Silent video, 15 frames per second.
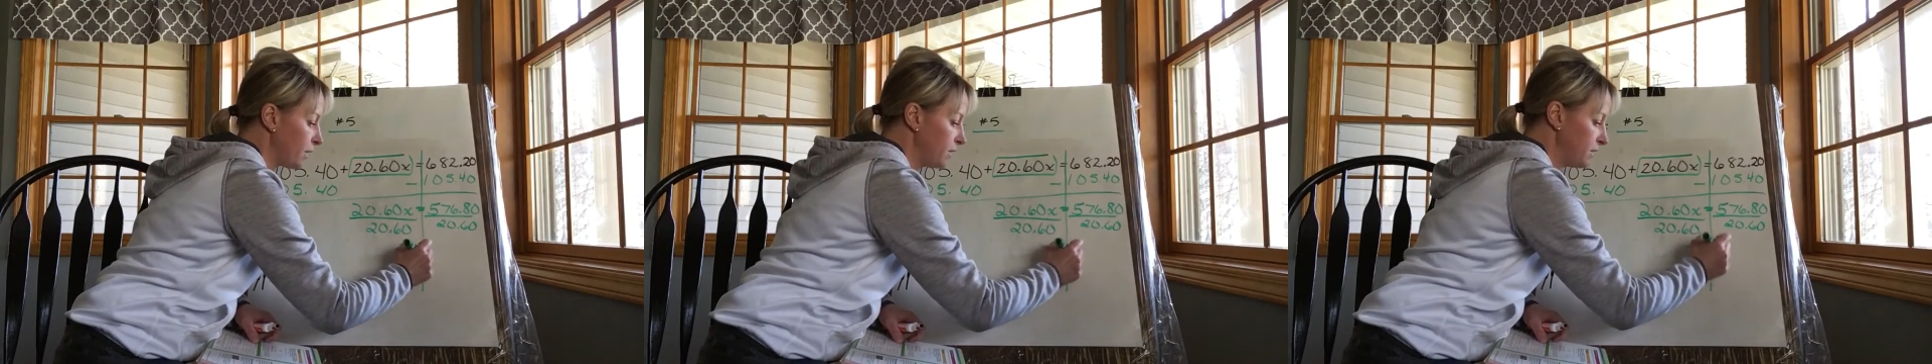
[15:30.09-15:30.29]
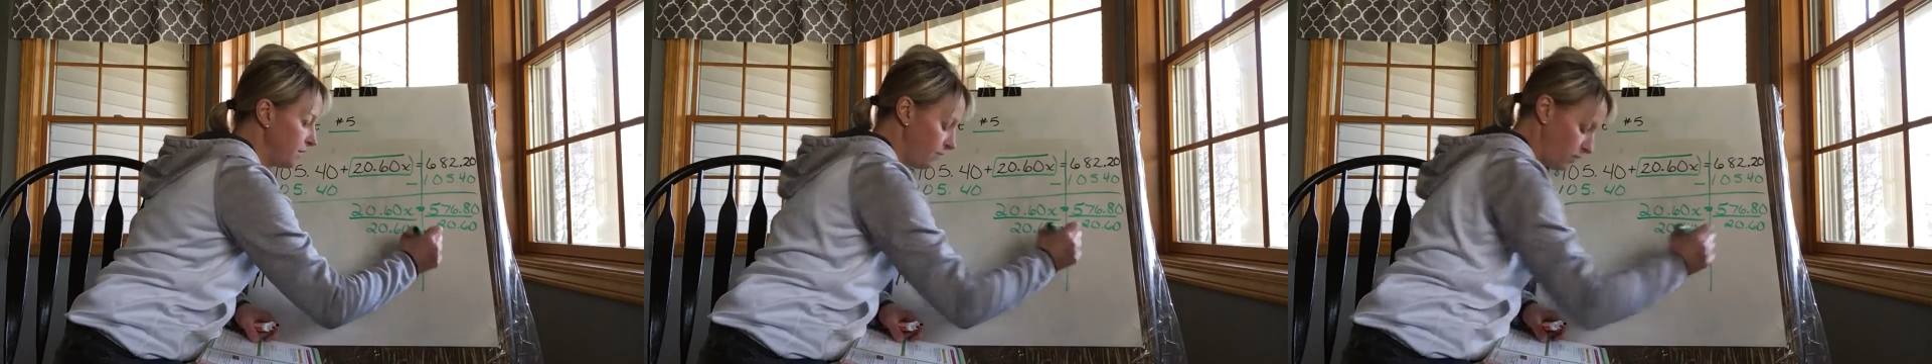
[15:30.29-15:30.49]

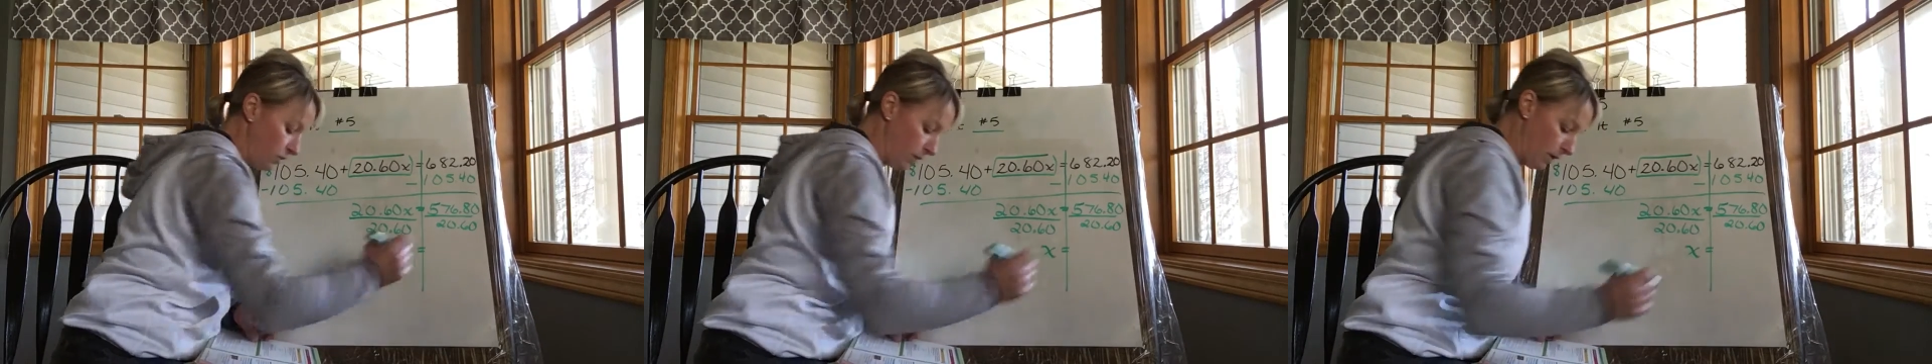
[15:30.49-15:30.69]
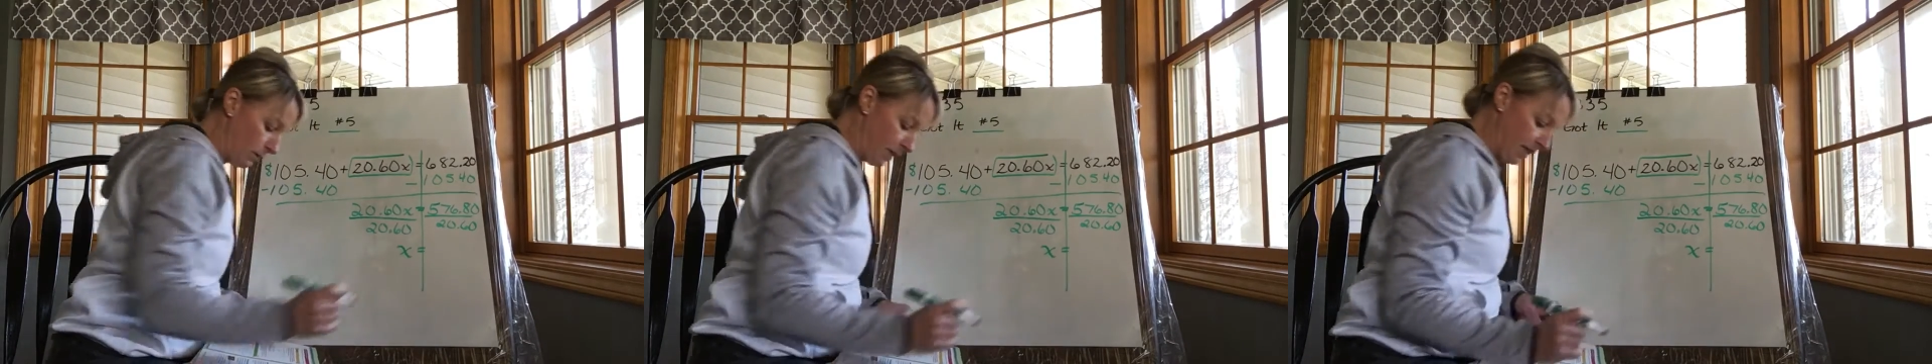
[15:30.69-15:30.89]
In 7th
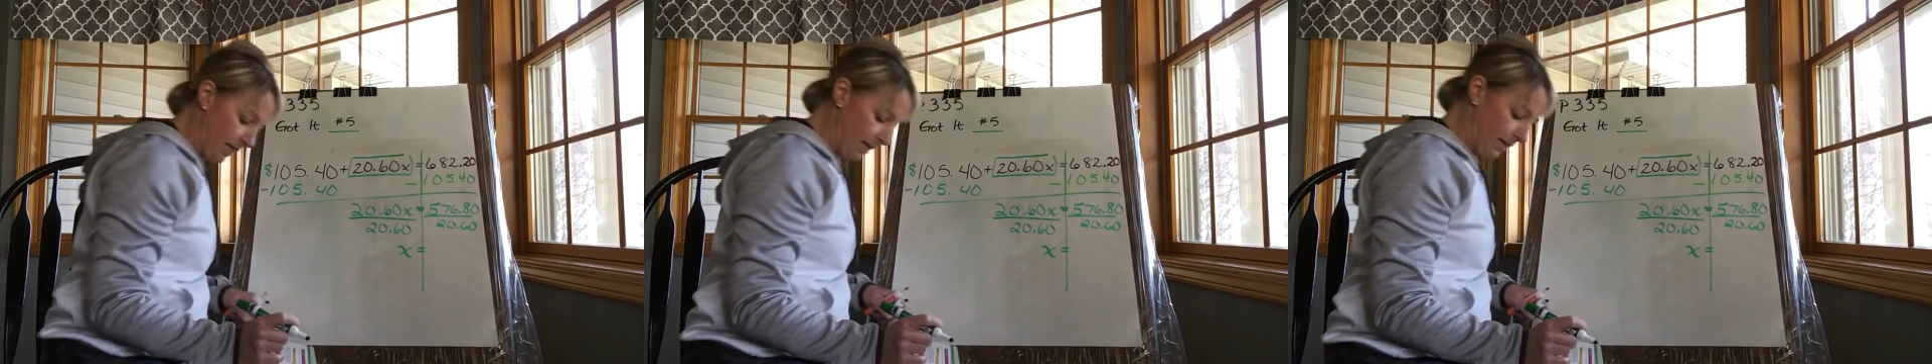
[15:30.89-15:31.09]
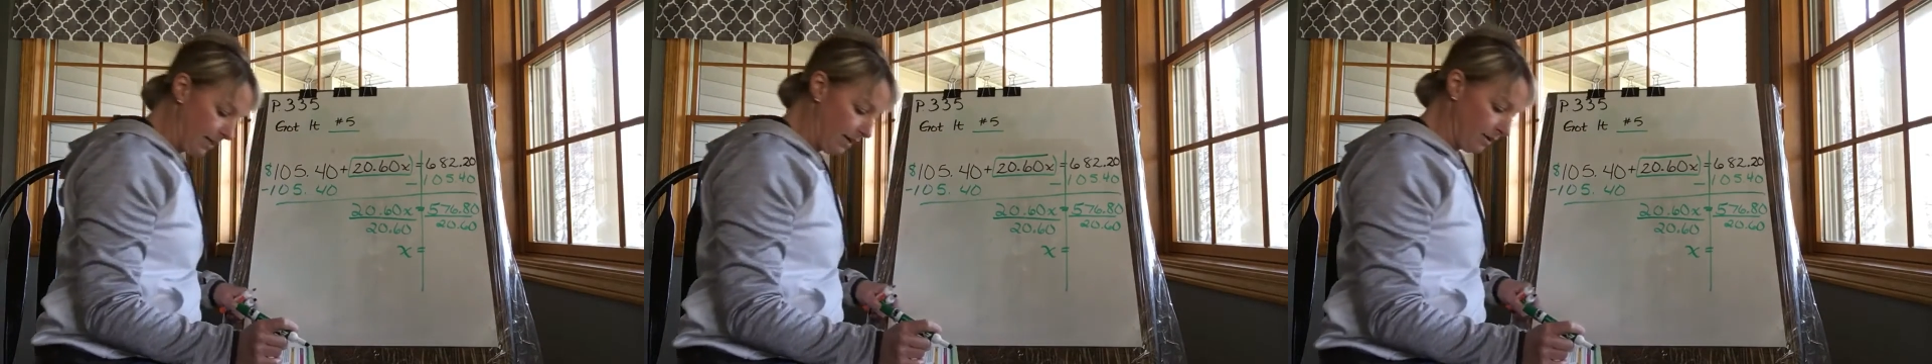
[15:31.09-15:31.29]
grade, we
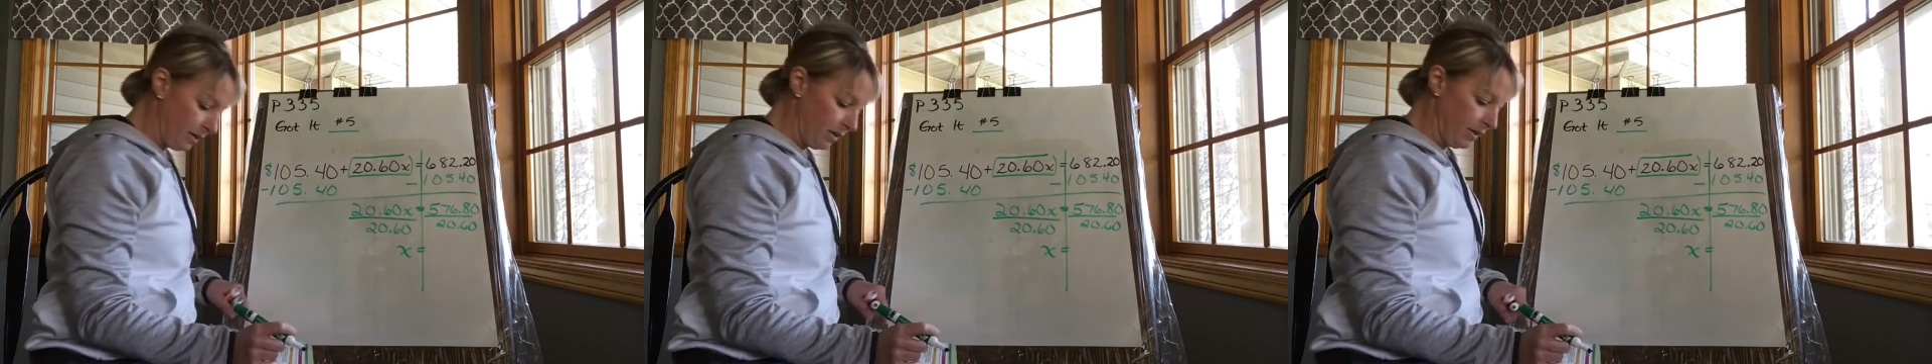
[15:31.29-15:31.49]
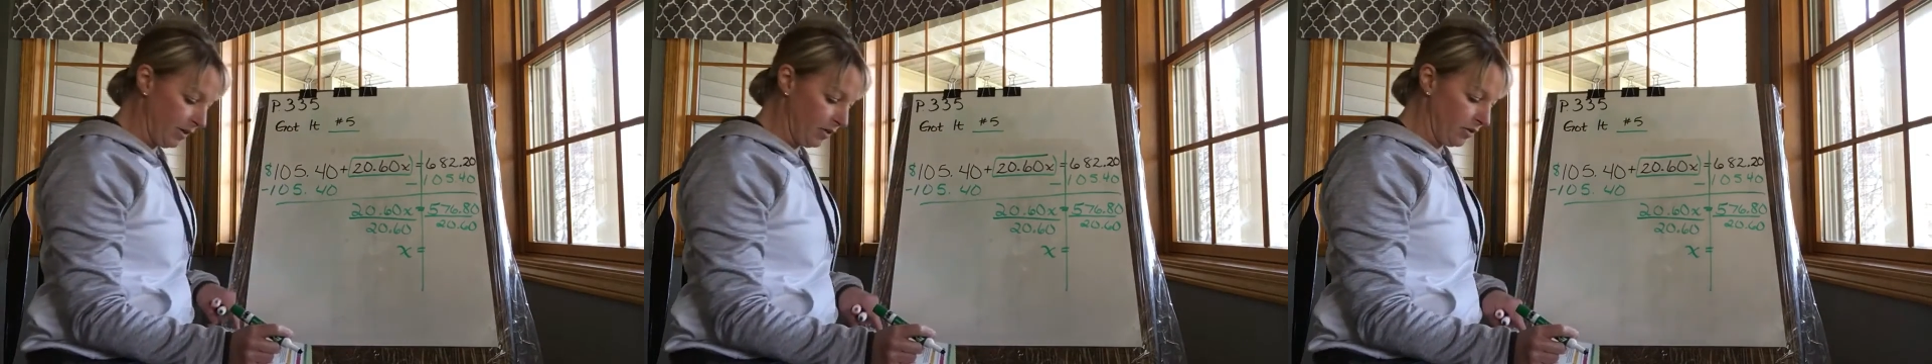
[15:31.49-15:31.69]
get a
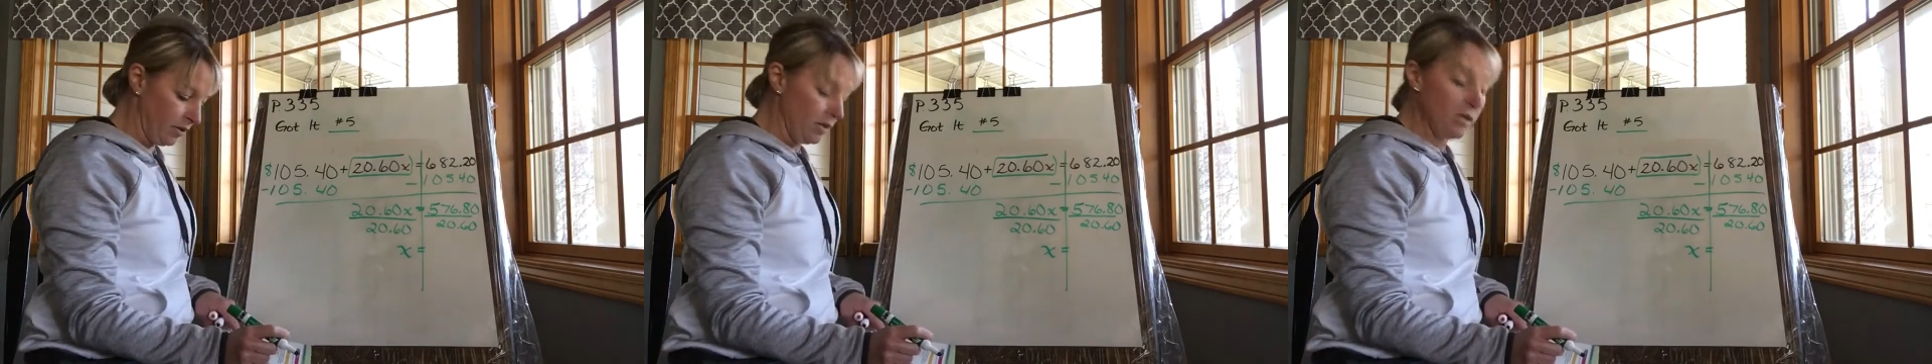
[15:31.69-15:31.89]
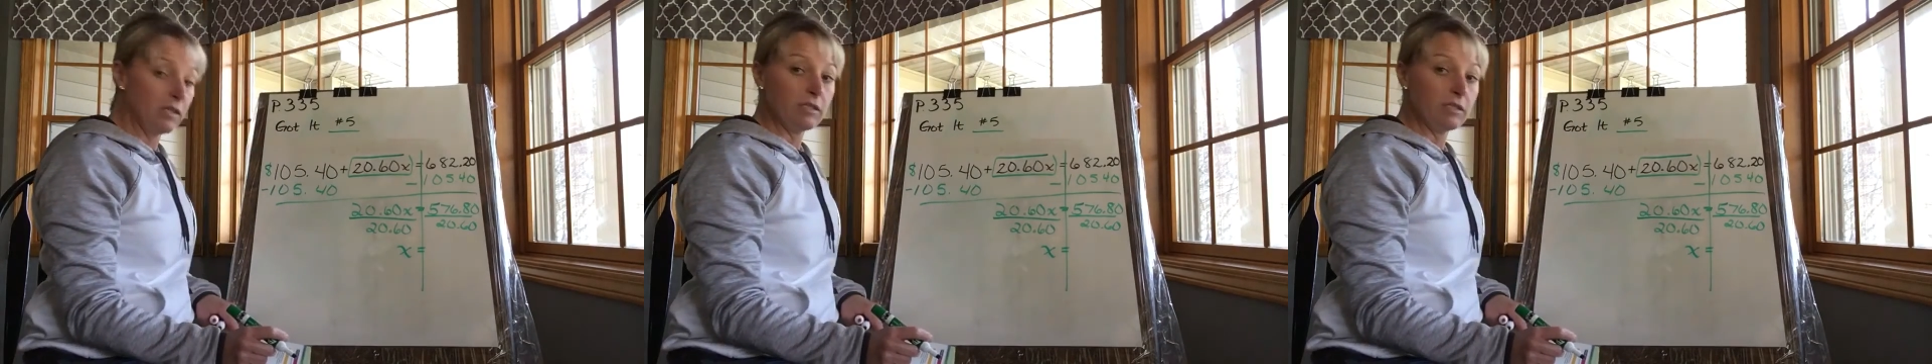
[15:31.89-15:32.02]
calculator,